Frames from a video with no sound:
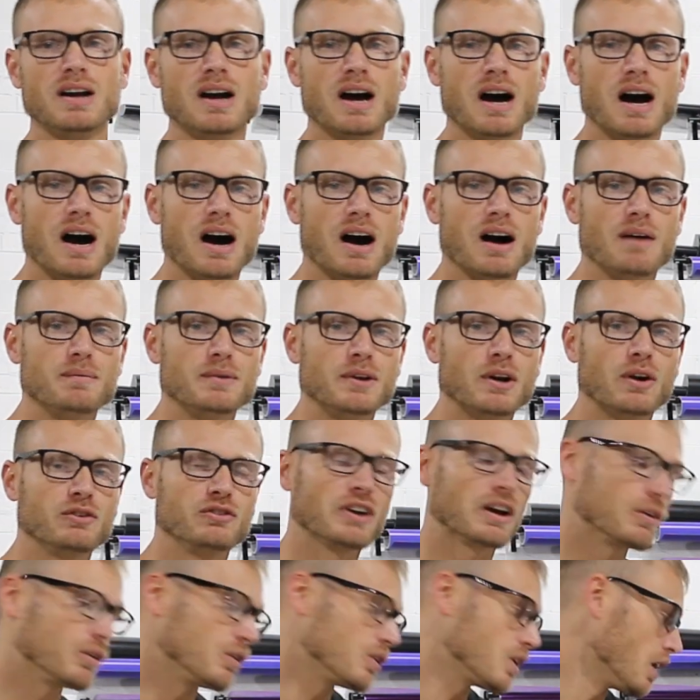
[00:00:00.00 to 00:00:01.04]

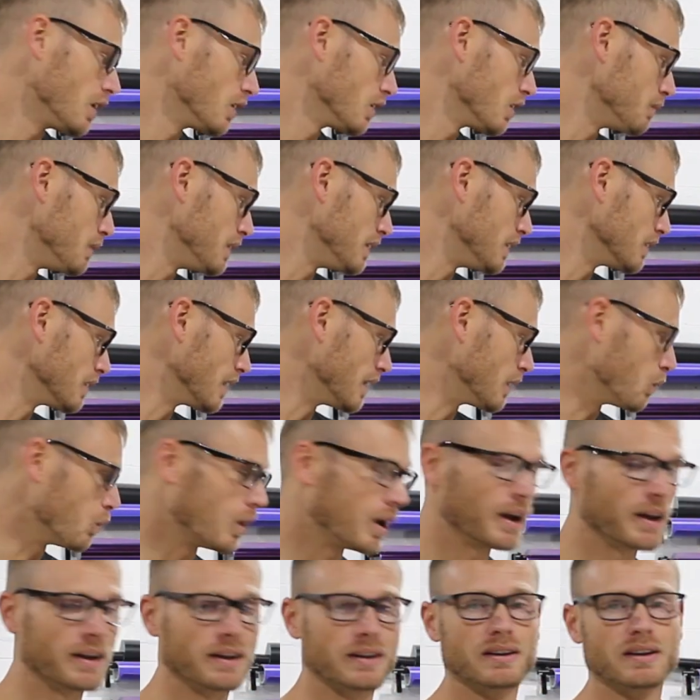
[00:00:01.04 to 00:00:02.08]
General color meaning like
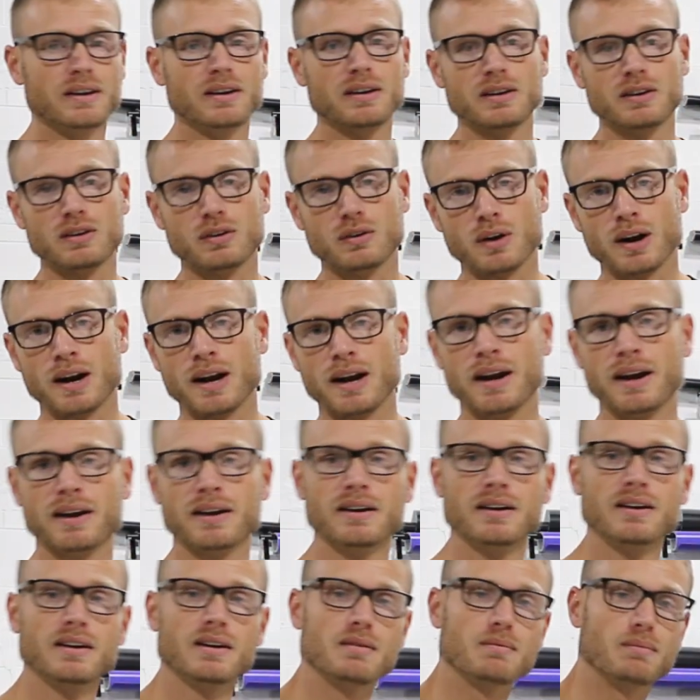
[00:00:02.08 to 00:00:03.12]
white, gray,
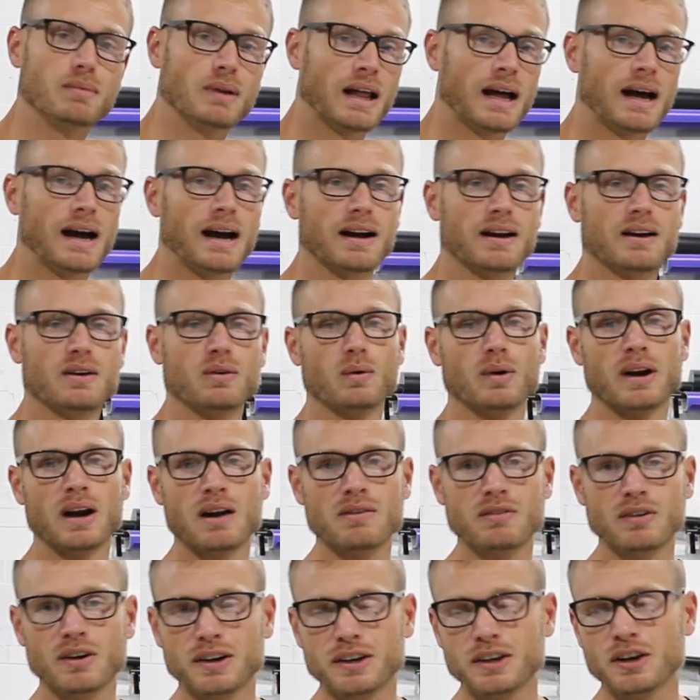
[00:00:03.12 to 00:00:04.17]
black,
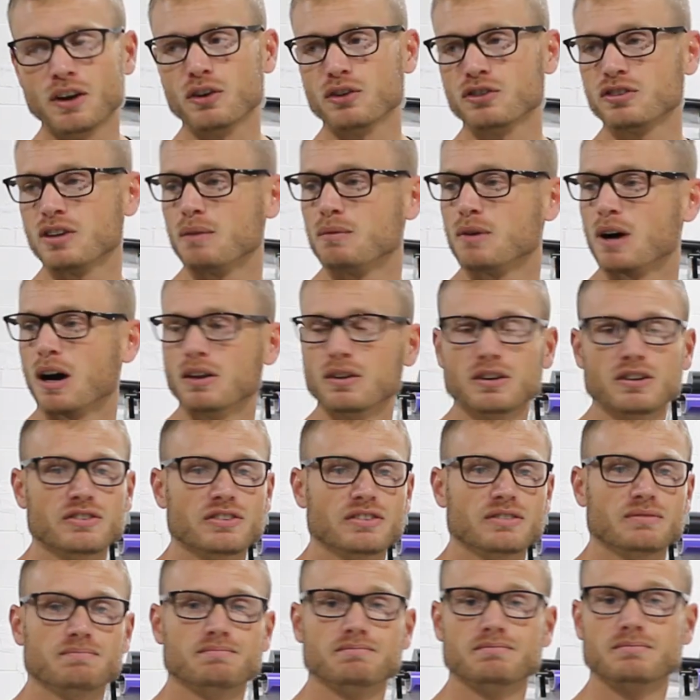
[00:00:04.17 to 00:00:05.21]
whatever. You know, some
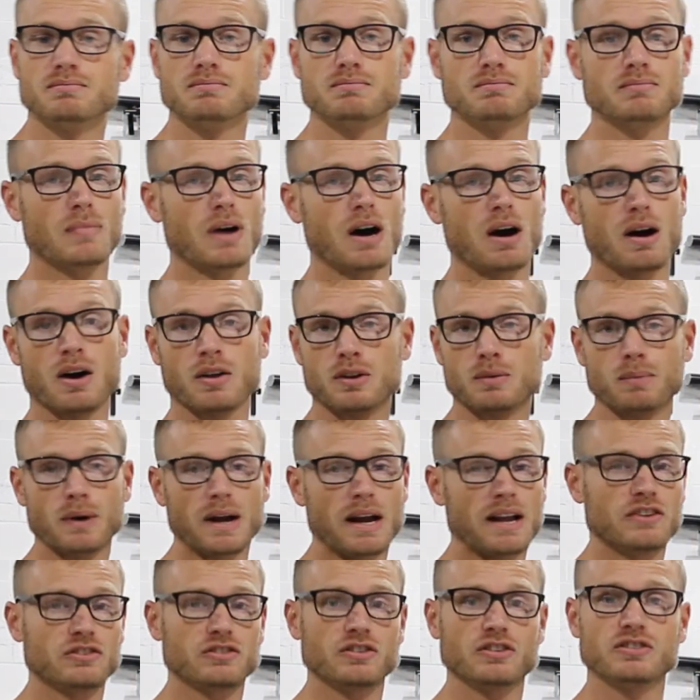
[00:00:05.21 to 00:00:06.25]
colors other
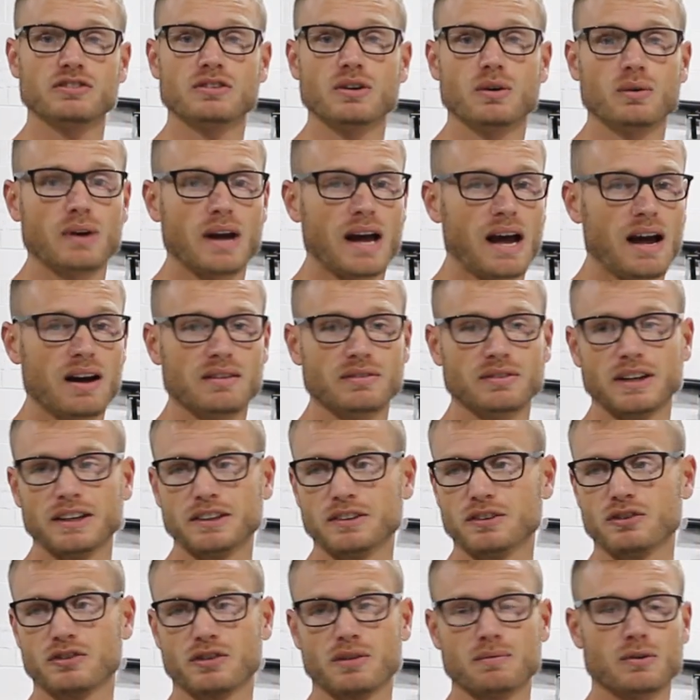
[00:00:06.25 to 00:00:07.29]
brands just don't have. Like
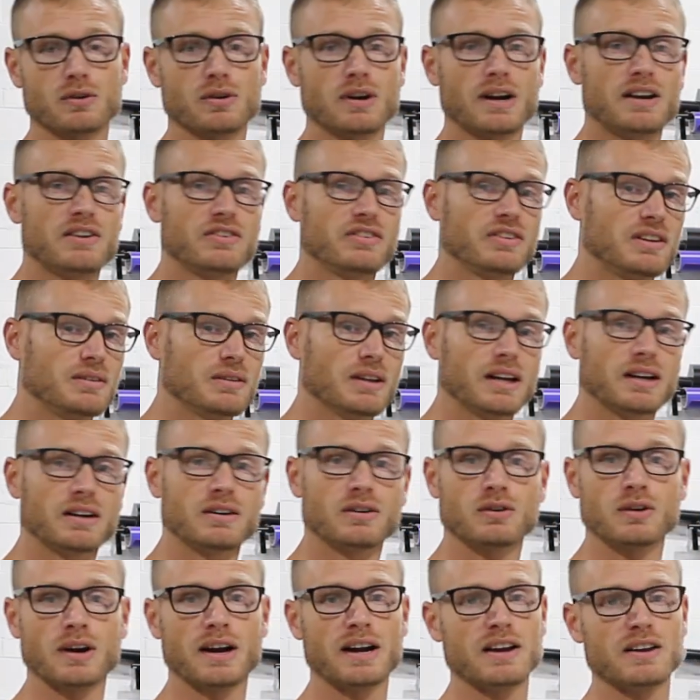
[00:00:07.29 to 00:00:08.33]
there's some crazy like
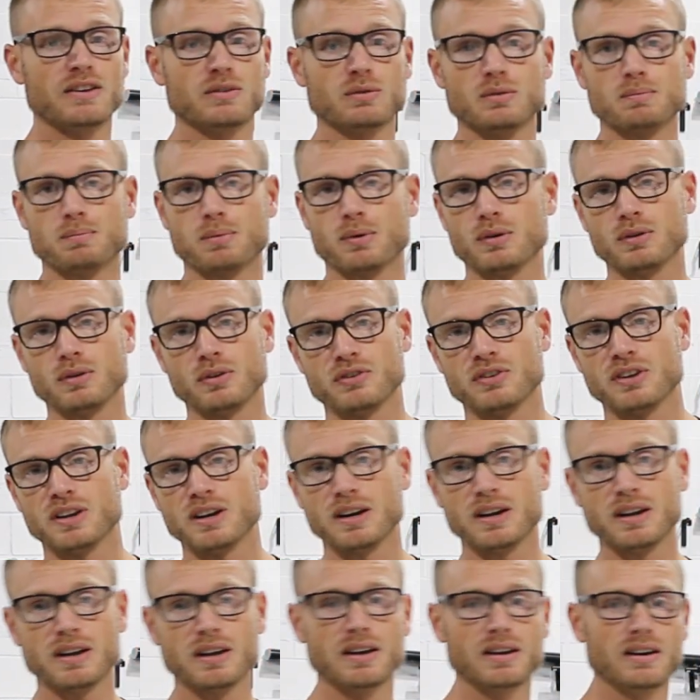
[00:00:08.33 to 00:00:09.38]
grays with pearls in
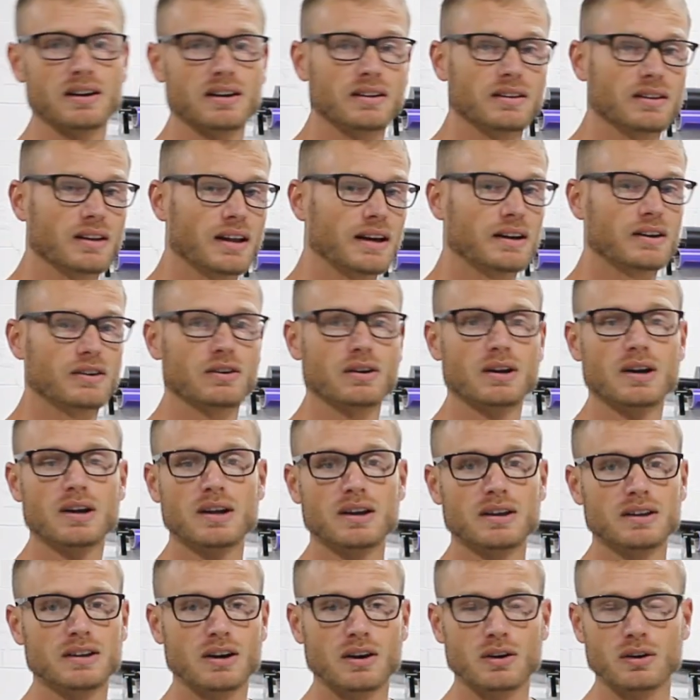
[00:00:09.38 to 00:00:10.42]
it, and like,
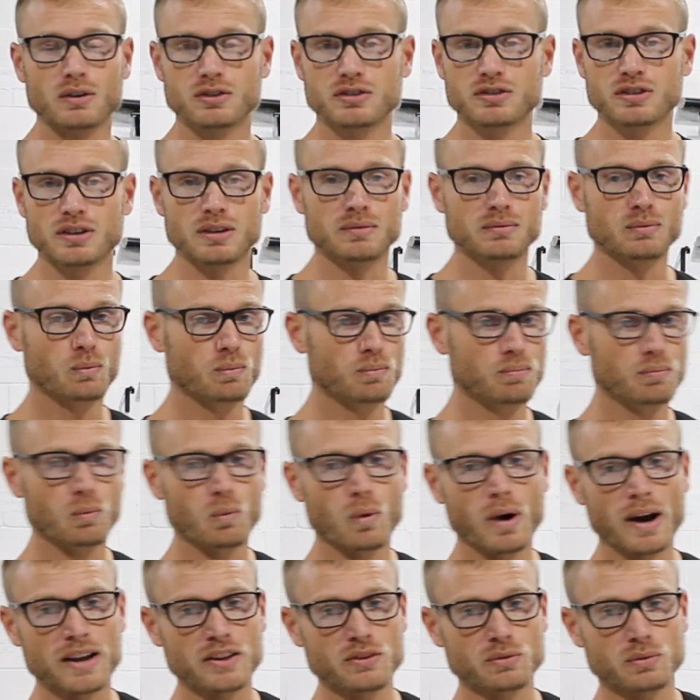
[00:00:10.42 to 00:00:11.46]
you know, certain
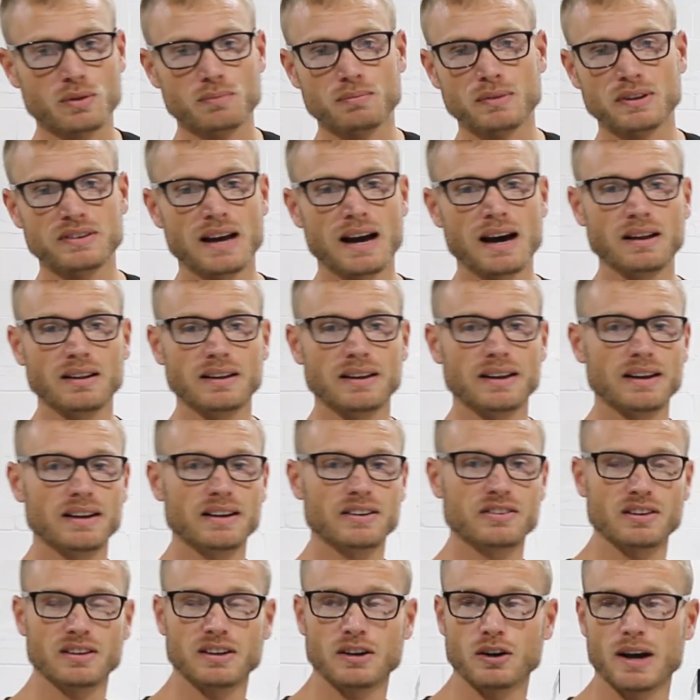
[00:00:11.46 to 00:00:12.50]
whites with
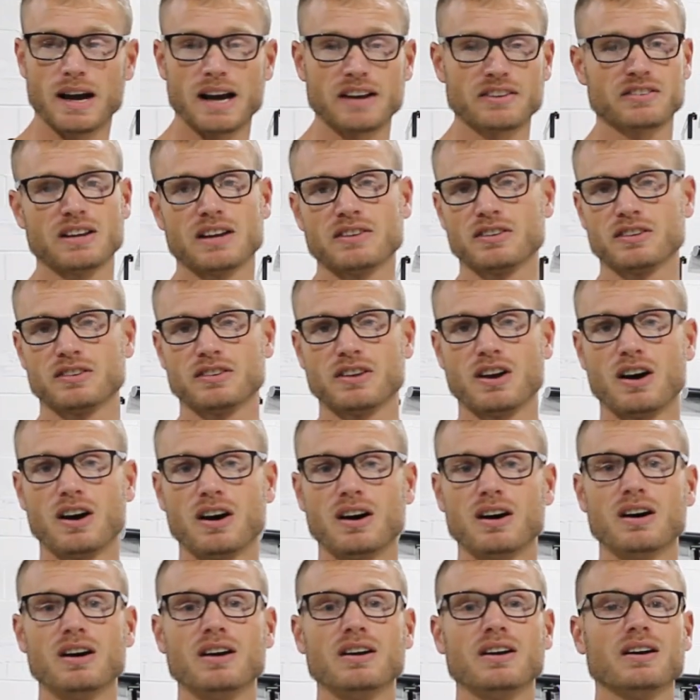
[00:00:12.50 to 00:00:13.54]
metallics, and you know, Hexus has a
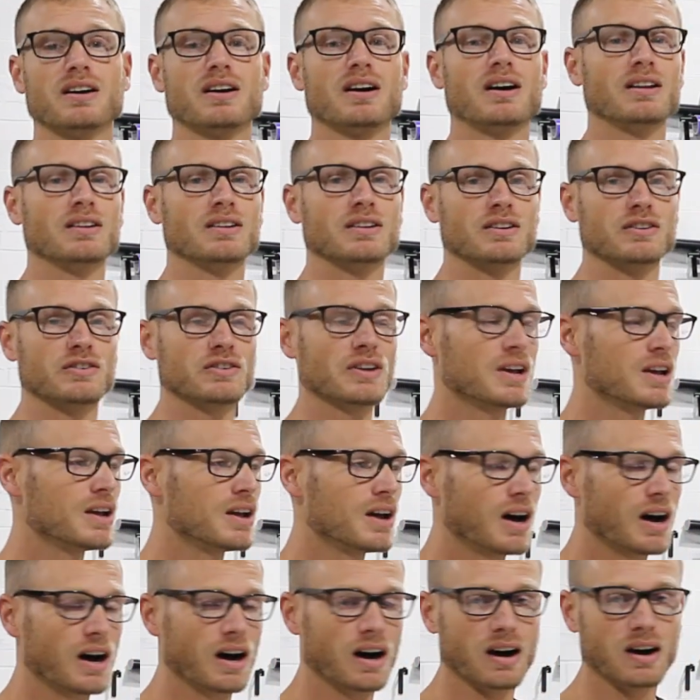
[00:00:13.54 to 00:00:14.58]
ton of colors.
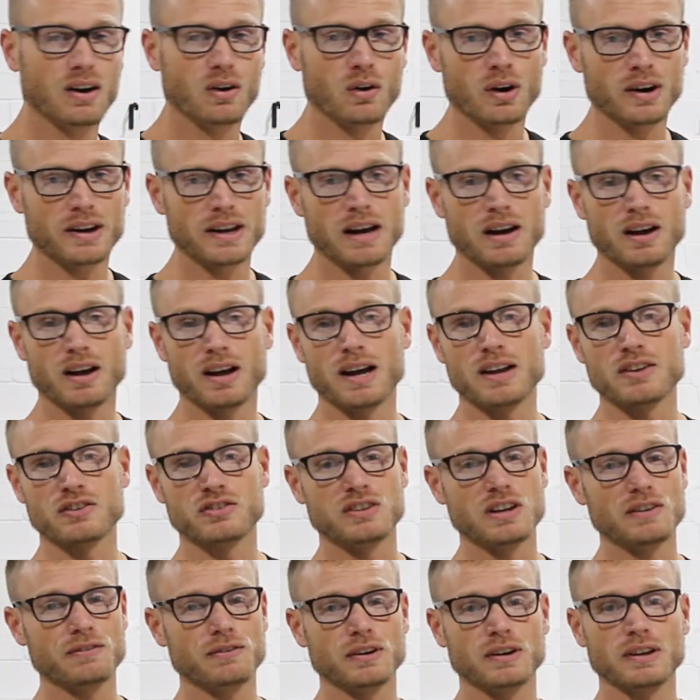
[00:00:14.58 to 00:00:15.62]
Oracal has
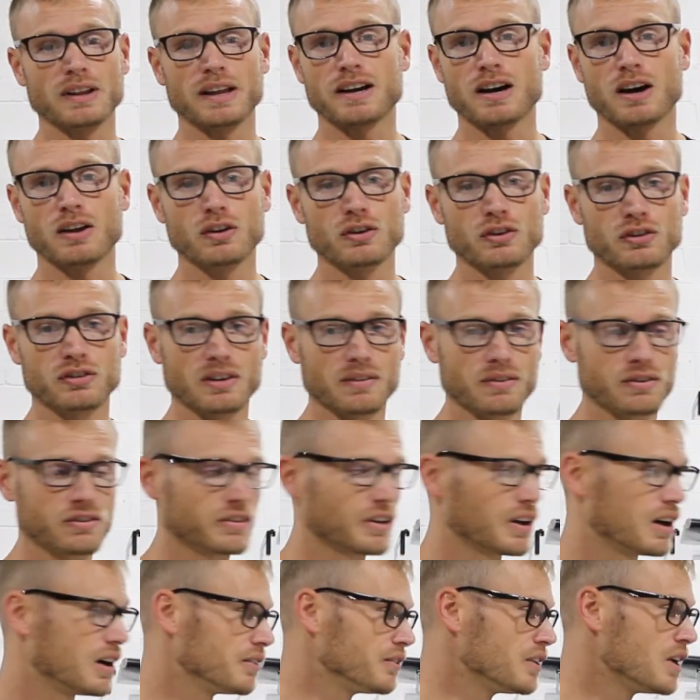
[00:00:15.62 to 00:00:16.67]
different like color shift
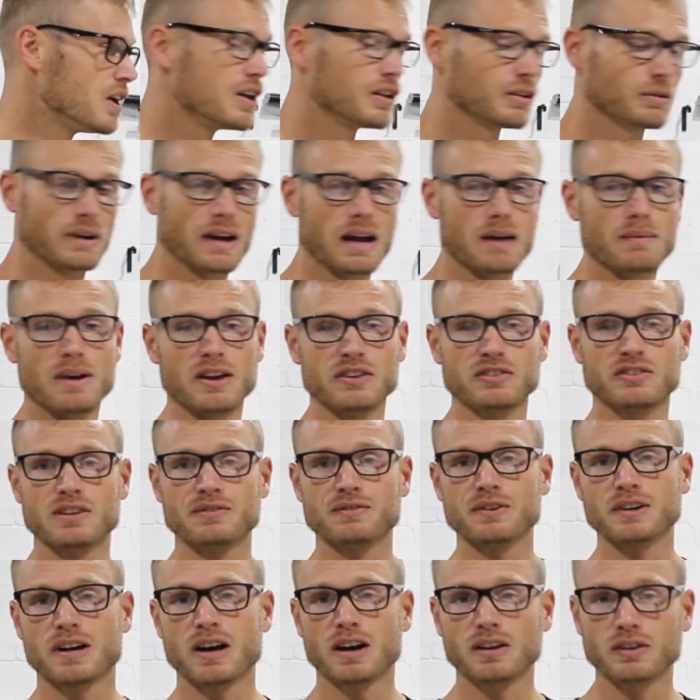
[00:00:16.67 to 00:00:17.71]
stuff. 3M has
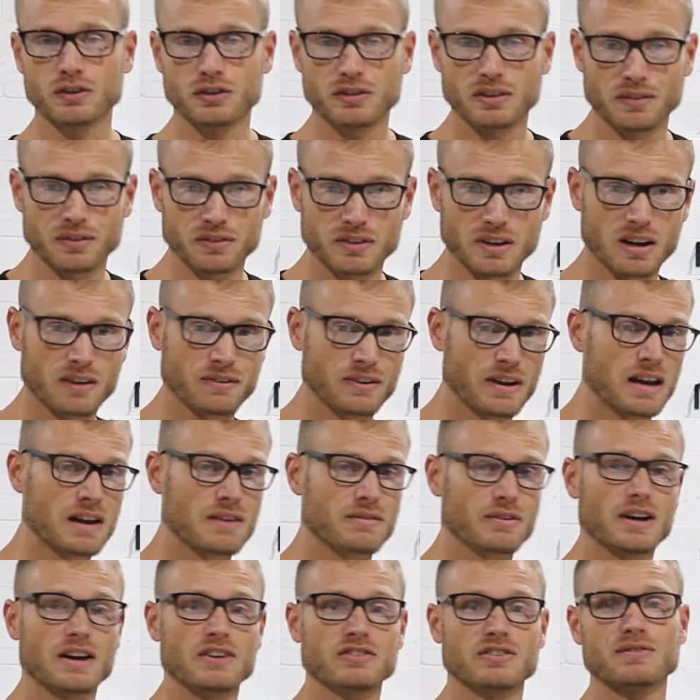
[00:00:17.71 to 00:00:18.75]
different color shift stuff.
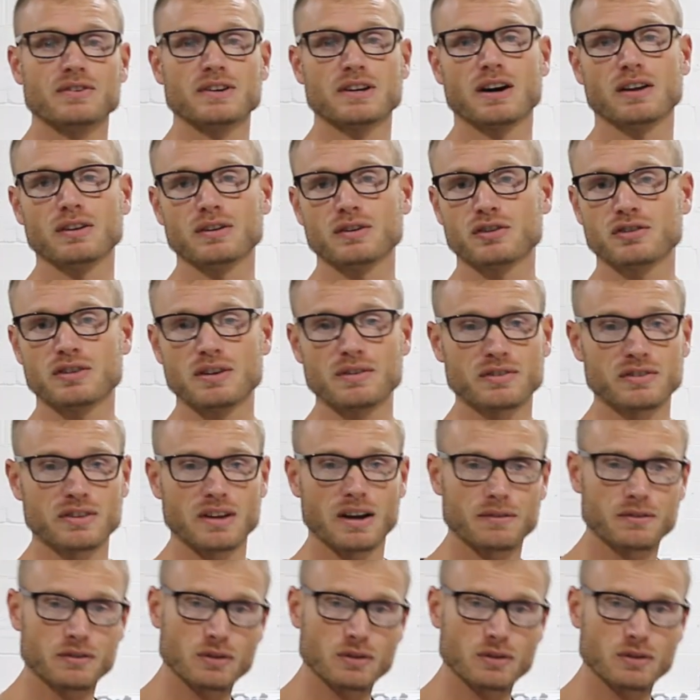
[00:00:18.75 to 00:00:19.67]
Avery has different color shift stuff.